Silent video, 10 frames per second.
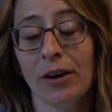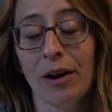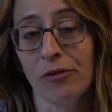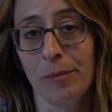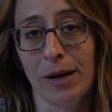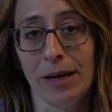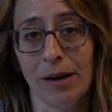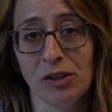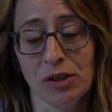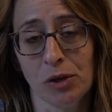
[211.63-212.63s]
everybody,
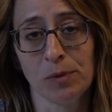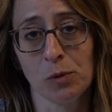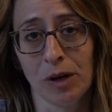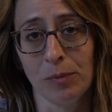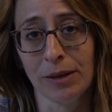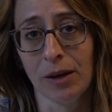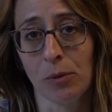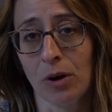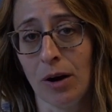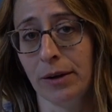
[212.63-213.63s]
not just Hope Squad, but that
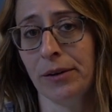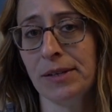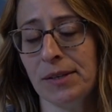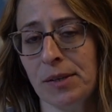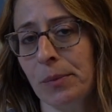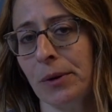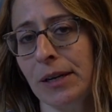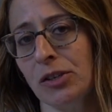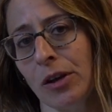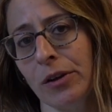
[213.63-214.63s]
we're all here to support
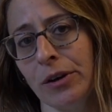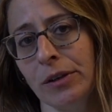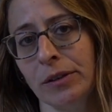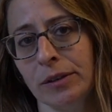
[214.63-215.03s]
each other.